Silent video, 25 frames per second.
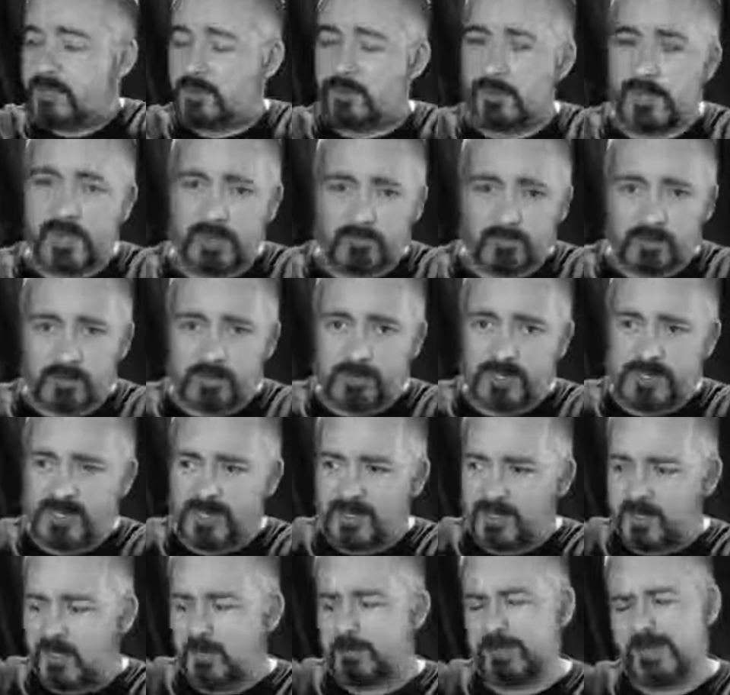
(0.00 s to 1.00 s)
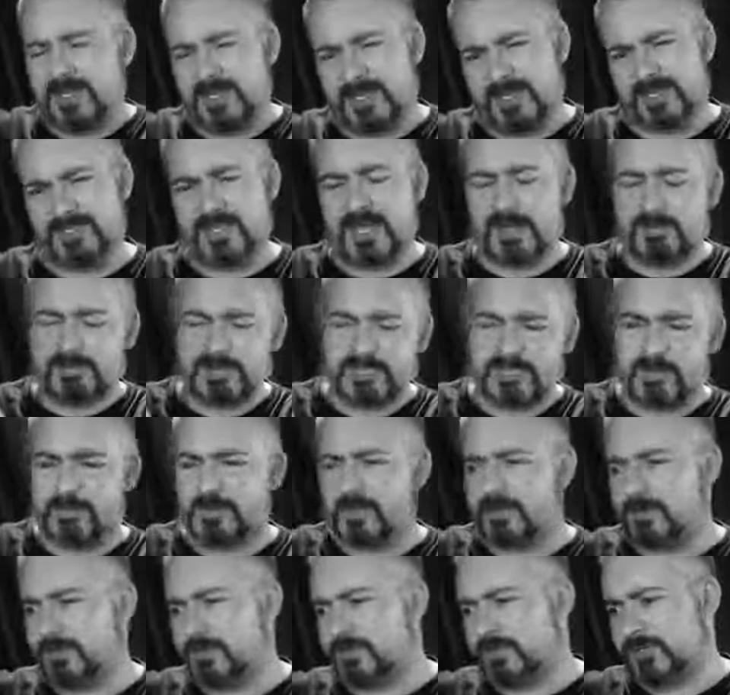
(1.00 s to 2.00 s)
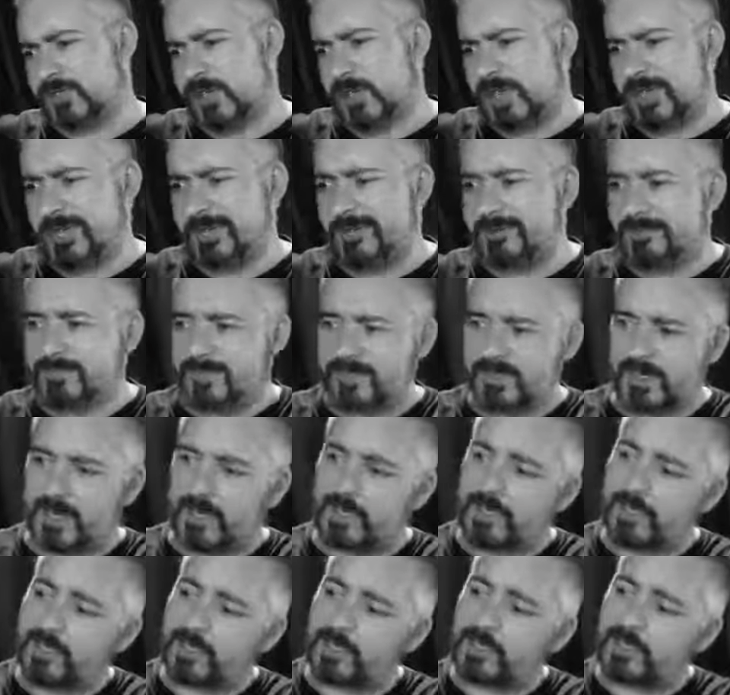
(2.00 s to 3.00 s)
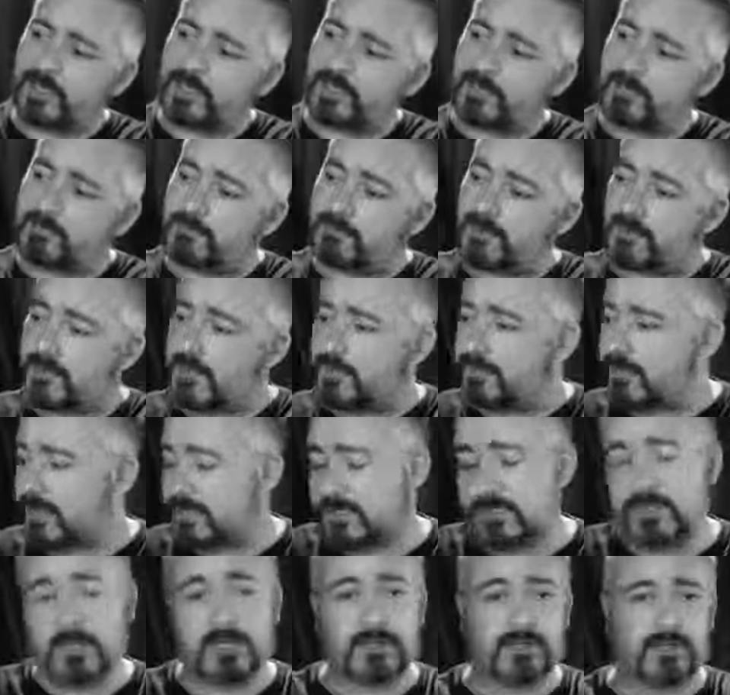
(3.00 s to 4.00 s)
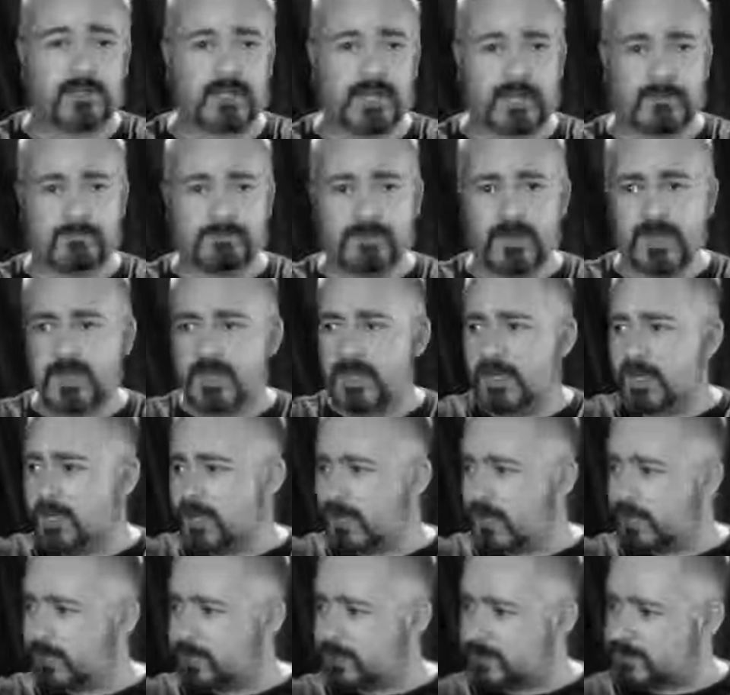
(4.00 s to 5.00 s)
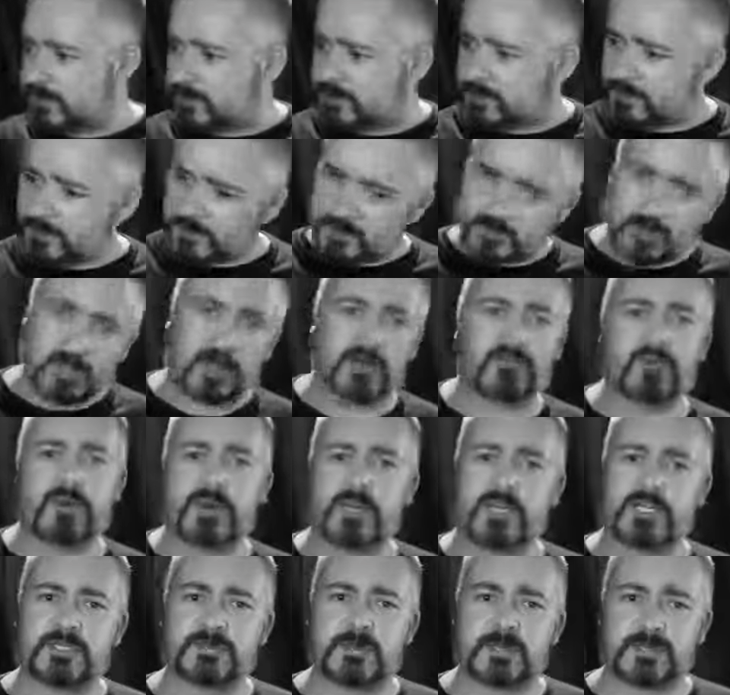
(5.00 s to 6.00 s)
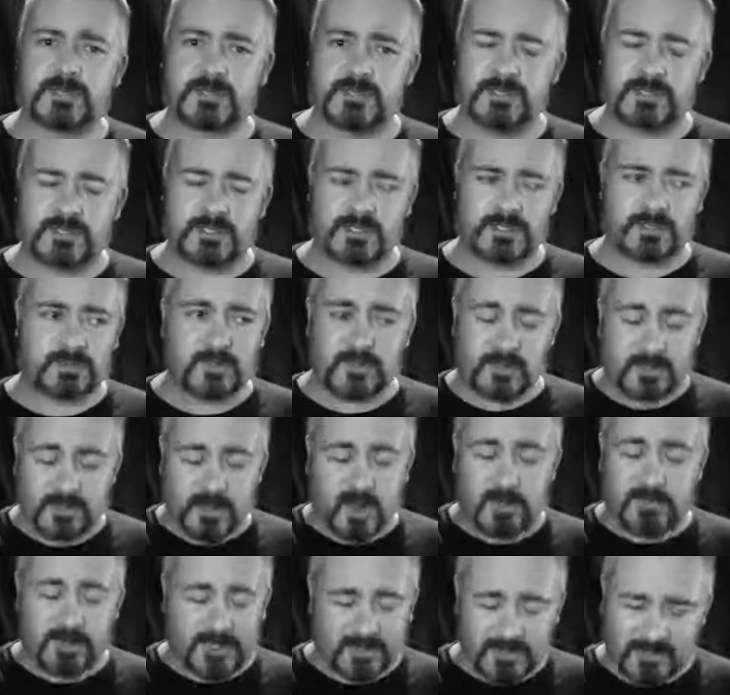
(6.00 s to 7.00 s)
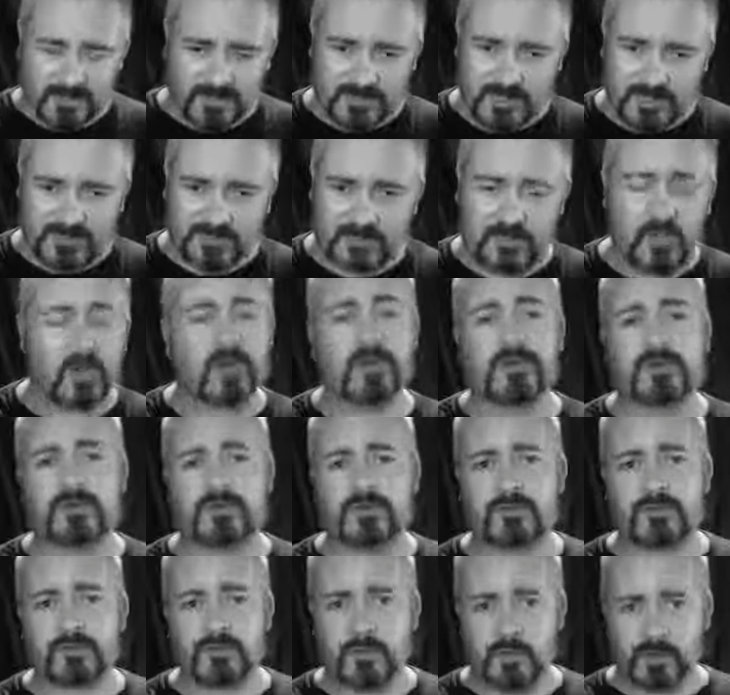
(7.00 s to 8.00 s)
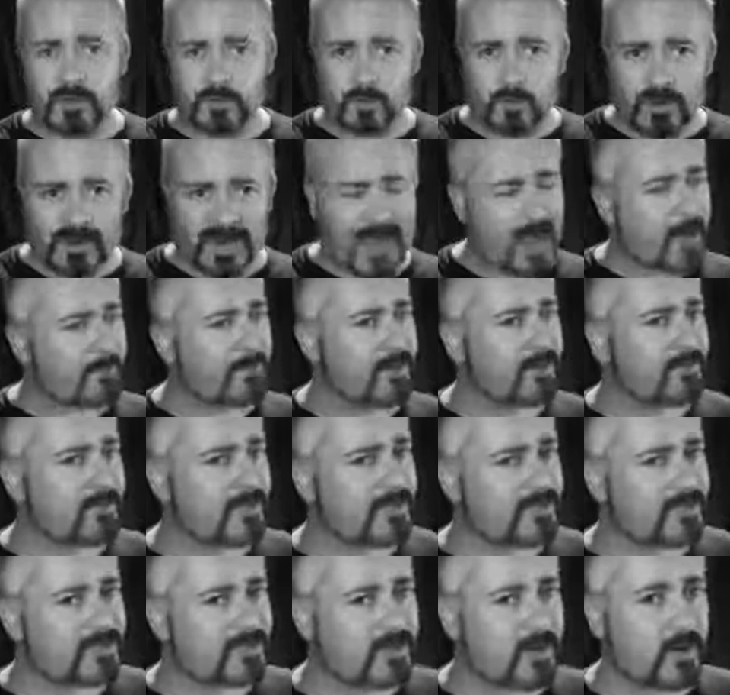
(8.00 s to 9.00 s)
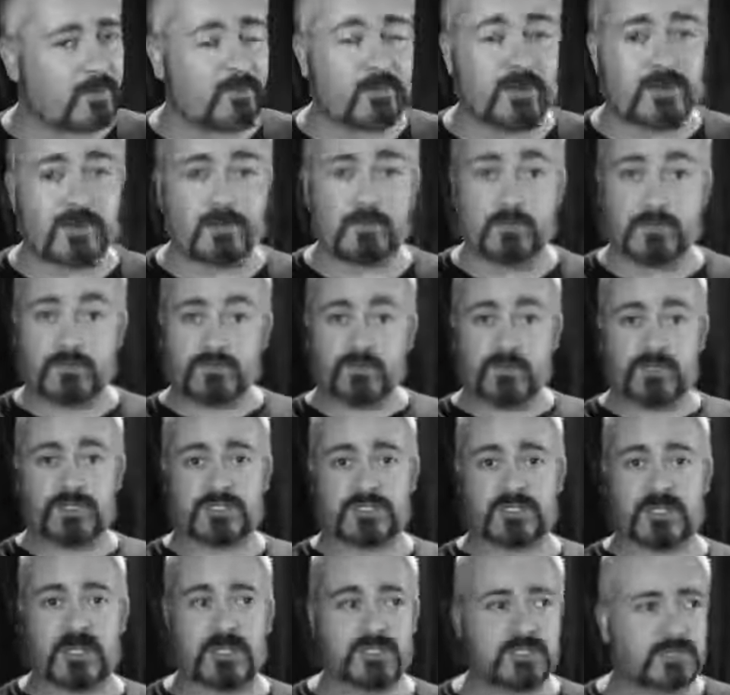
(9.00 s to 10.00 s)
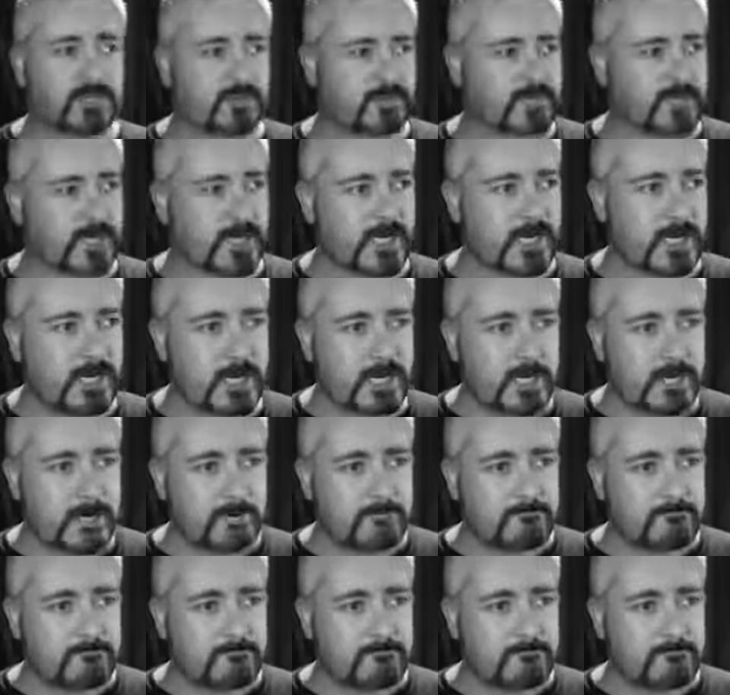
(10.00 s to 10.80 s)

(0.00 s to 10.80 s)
then you're inevitably a little bit let down by some of the launch games, and but then things get good again. And that's kind of what I expected. This, I mean, that's that's not uh, what happened to me this time. When it was first announced, I was like,